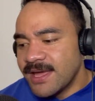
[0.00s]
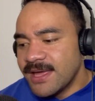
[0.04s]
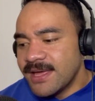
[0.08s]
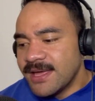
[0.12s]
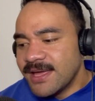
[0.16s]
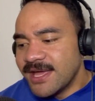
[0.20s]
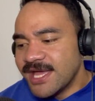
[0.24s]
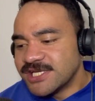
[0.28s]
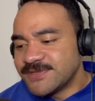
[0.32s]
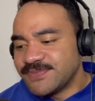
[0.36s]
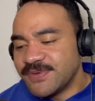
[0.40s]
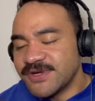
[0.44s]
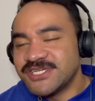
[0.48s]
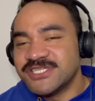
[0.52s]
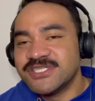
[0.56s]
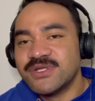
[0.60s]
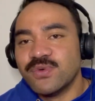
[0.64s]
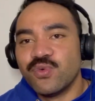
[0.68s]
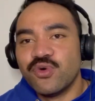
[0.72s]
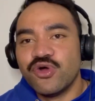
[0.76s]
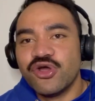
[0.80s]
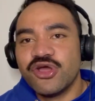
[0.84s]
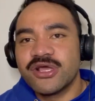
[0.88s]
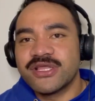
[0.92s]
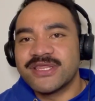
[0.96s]
Especially the
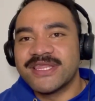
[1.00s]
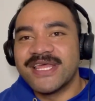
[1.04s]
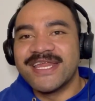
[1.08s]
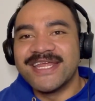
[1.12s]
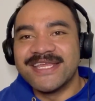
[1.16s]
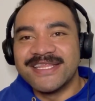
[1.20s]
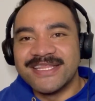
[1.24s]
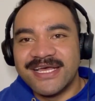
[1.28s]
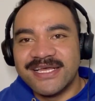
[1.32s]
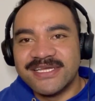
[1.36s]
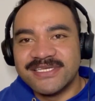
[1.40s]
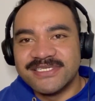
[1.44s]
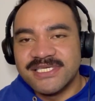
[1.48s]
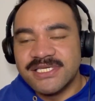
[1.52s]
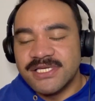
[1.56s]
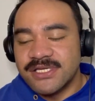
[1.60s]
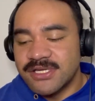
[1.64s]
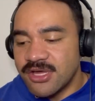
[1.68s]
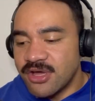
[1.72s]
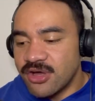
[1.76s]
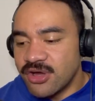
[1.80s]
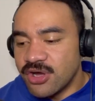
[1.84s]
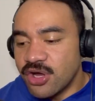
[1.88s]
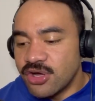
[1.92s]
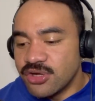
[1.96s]
work that he does
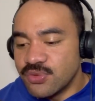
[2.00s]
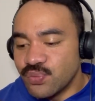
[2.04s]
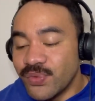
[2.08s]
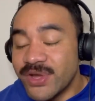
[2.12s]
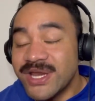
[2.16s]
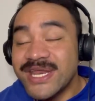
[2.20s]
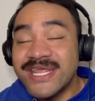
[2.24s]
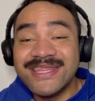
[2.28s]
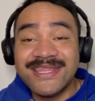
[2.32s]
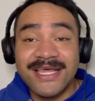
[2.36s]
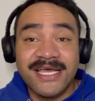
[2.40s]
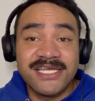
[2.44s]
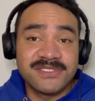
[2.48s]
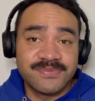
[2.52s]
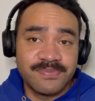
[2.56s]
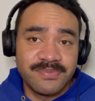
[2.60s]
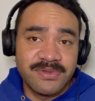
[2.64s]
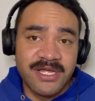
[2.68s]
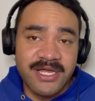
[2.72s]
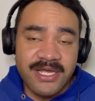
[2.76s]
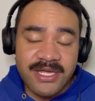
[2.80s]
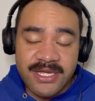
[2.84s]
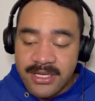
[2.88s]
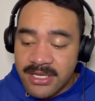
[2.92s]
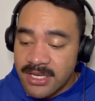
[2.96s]
on when he does
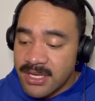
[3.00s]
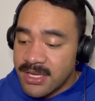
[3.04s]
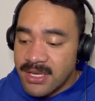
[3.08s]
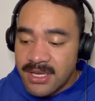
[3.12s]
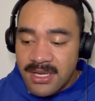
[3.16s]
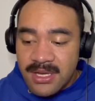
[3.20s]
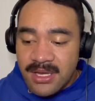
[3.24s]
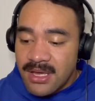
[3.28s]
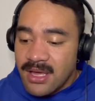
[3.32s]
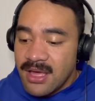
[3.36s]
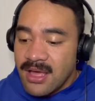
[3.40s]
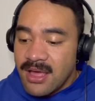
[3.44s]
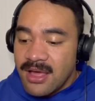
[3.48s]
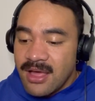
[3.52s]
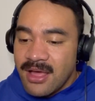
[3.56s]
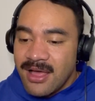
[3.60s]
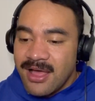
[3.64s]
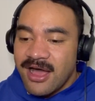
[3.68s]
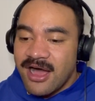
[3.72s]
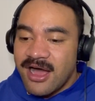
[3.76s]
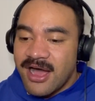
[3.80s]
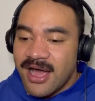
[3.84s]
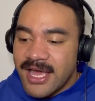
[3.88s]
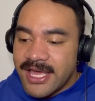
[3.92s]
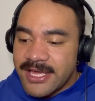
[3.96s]
play.
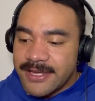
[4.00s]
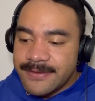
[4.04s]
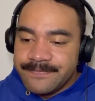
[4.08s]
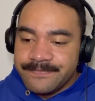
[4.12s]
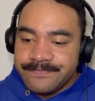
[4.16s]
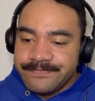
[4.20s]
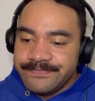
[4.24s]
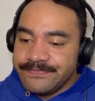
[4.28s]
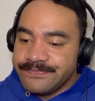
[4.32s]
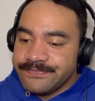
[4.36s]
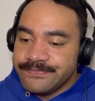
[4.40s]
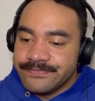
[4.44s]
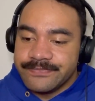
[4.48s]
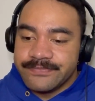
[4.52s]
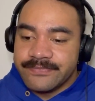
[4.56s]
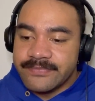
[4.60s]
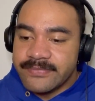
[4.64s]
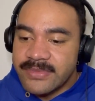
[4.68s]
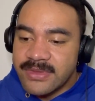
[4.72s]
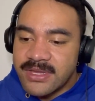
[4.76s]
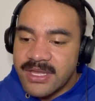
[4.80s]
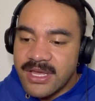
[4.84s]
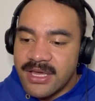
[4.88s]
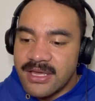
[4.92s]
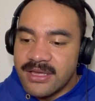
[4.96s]

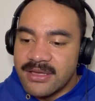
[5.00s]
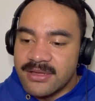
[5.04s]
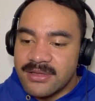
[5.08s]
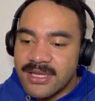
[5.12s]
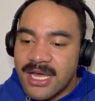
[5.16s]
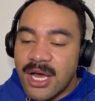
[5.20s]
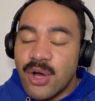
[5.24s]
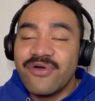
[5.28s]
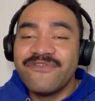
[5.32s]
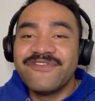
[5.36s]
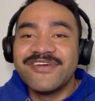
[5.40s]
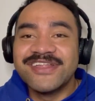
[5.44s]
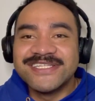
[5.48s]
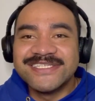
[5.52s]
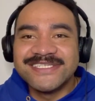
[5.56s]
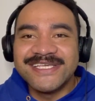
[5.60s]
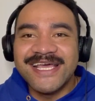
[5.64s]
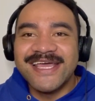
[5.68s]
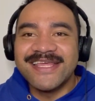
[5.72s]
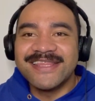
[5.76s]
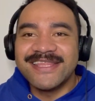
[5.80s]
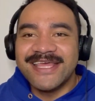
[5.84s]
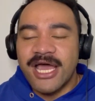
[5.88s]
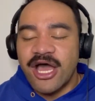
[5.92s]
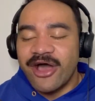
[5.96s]
However, in
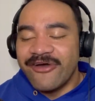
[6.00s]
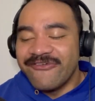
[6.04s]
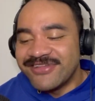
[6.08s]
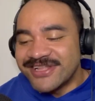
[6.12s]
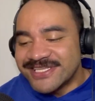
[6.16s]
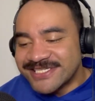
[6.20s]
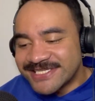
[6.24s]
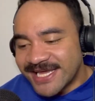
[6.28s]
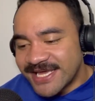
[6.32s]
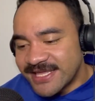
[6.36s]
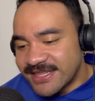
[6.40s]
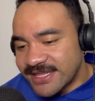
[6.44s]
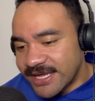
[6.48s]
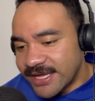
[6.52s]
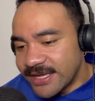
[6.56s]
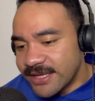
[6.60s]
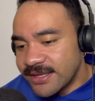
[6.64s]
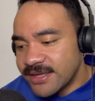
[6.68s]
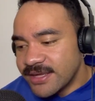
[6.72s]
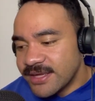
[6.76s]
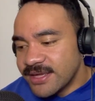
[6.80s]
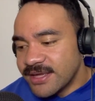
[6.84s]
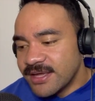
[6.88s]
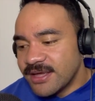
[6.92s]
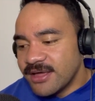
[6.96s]
saying that,
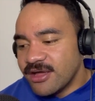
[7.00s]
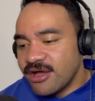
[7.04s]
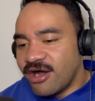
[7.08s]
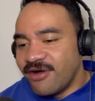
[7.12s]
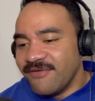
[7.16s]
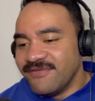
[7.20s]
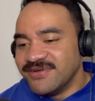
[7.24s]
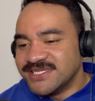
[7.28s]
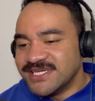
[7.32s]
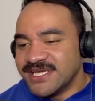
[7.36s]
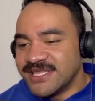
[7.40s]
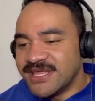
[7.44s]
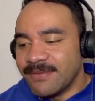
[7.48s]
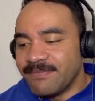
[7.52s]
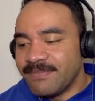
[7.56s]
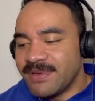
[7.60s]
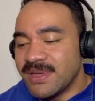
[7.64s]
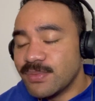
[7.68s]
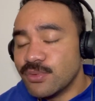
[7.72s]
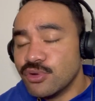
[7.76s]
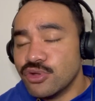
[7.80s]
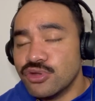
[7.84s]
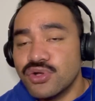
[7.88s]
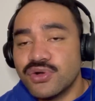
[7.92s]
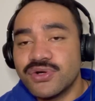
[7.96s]
obviously there are
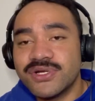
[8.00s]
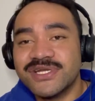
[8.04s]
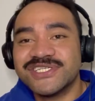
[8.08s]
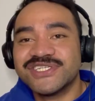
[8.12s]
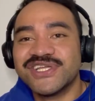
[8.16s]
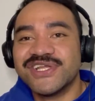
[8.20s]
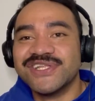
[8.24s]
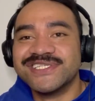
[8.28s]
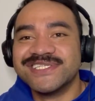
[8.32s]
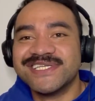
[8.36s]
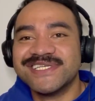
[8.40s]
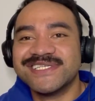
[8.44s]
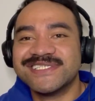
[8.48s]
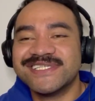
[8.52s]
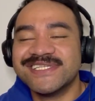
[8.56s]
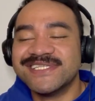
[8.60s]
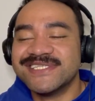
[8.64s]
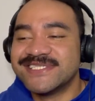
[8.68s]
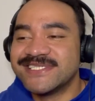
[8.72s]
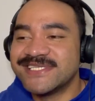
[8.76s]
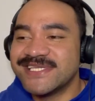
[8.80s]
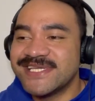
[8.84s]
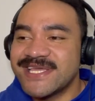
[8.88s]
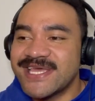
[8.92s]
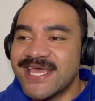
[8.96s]
people who look at his
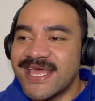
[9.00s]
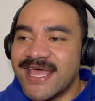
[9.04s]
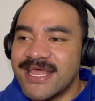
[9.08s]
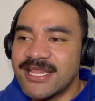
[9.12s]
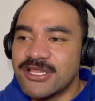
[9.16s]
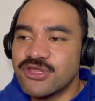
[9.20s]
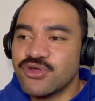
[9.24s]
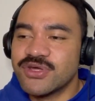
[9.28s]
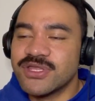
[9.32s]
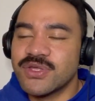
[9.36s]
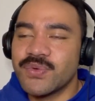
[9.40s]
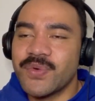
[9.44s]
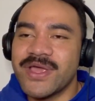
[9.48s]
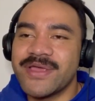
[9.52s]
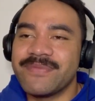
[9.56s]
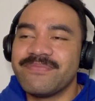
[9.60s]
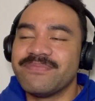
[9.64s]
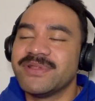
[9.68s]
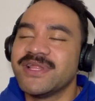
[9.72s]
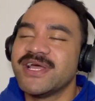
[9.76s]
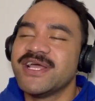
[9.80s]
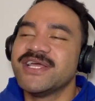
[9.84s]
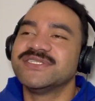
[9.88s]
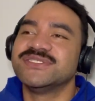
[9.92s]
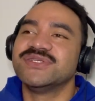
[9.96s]
consistency and look at the way he
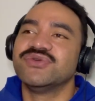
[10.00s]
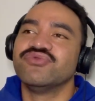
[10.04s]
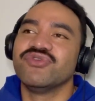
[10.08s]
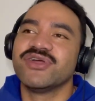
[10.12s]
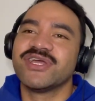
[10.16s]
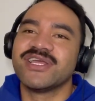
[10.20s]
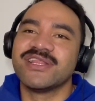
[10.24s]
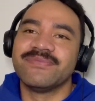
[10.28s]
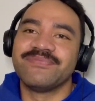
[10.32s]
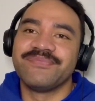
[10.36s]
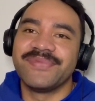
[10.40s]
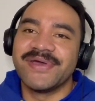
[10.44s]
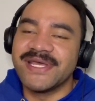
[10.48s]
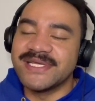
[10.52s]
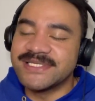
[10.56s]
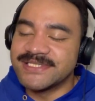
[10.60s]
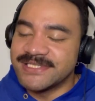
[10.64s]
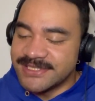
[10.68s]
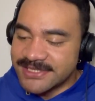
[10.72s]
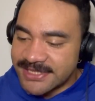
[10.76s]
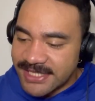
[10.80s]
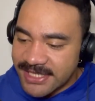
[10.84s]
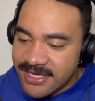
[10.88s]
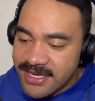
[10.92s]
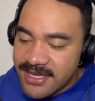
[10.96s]
plays on a regular
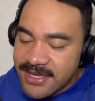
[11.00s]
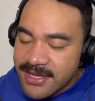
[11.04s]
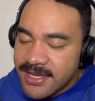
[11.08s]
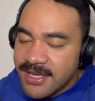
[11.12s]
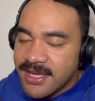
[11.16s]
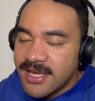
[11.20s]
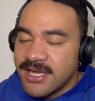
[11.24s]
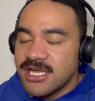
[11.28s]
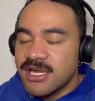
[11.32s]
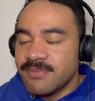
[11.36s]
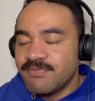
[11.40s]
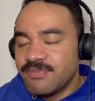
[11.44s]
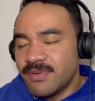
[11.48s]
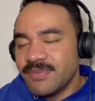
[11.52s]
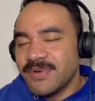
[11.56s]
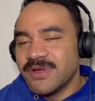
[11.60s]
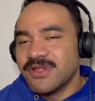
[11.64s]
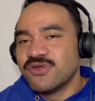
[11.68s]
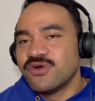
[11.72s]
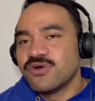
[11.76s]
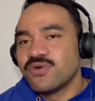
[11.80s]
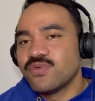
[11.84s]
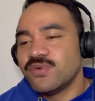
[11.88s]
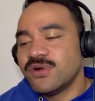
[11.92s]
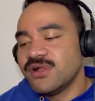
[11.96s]
basis. And you probably
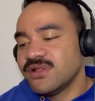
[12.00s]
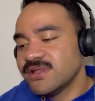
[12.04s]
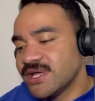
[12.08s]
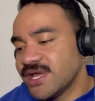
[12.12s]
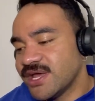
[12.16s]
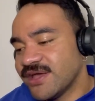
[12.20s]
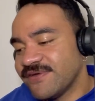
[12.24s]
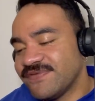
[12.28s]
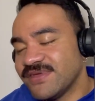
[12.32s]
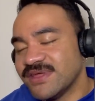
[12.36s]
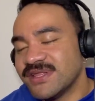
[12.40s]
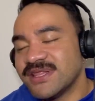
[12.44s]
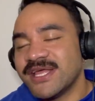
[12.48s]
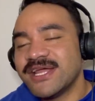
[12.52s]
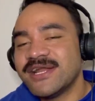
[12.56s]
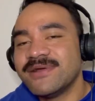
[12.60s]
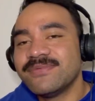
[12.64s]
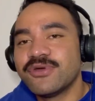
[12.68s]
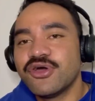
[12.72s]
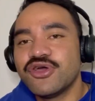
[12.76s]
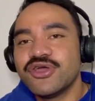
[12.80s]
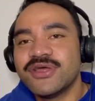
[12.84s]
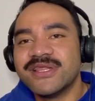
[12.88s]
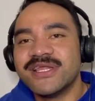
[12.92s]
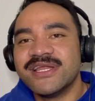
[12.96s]
look, well, yeah, if you let him
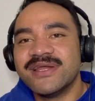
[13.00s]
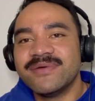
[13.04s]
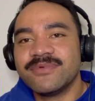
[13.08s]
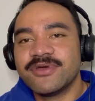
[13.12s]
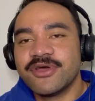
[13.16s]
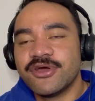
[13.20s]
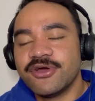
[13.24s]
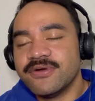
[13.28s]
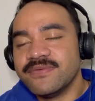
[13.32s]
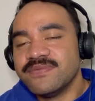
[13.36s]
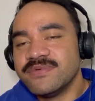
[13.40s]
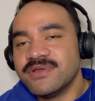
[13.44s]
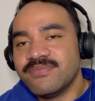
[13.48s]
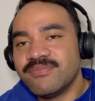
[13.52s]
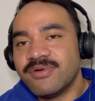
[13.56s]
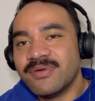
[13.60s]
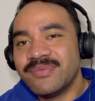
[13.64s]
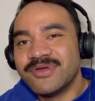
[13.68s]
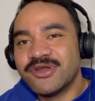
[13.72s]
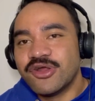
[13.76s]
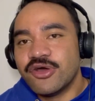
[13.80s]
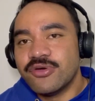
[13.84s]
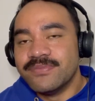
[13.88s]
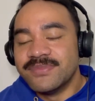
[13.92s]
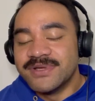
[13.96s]
go, you let him go. You probably
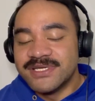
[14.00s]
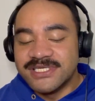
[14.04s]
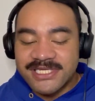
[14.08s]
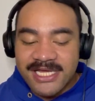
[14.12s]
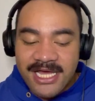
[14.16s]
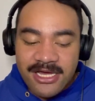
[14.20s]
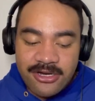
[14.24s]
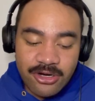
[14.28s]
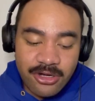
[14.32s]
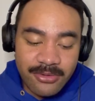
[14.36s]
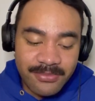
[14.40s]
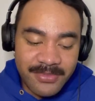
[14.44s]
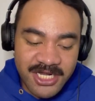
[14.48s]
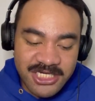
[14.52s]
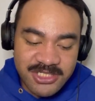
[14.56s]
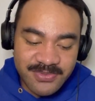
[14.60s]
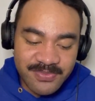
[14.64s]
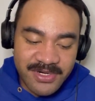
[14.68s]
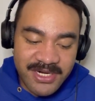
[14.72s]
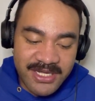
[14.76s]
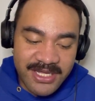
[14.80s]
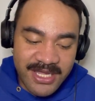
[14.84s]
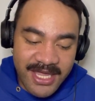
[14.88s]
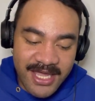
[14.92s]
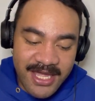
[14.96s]
don't miss out on much. But
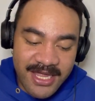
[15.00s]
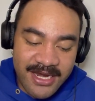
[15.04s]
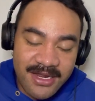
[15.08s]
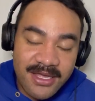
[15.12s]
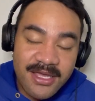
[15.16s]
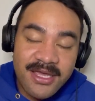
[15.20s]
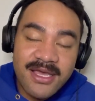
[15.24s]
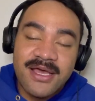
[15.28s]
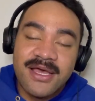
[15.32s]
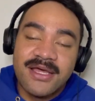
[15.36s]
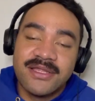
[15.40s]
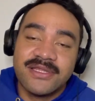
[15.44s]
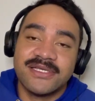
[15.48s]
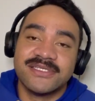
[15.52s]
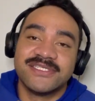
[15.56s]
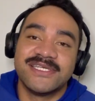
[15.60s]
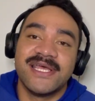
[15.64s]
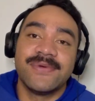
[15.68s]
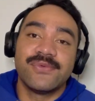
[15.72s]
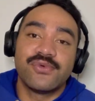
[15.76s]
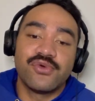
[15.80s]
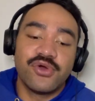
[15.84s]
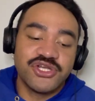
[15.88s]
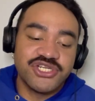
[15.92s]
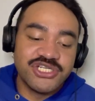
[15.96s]
again, the
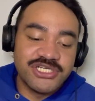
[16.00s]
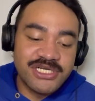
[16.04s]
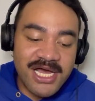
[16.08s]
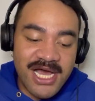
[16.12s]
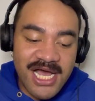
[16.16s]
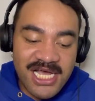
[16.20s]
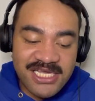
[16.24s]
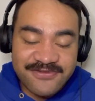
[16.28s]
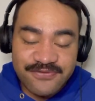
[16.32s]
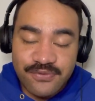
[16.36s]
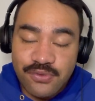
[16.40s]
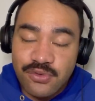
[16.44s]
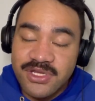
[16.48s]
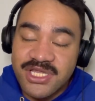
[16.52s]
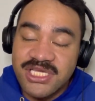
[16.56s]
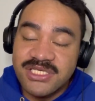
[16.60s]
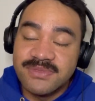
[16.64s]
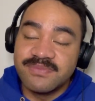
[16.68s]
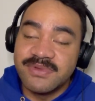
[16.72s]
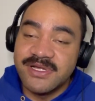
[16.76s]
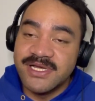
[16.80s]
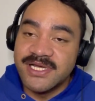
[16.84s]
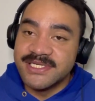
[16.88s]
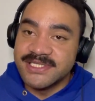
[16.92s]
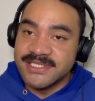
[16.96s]
same question asks for all these
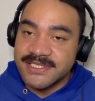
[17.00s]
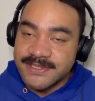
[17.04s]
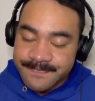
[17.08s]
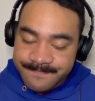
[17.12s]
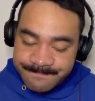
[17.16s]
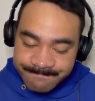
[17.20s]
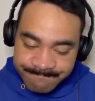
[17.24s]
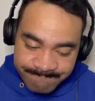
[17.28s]
players.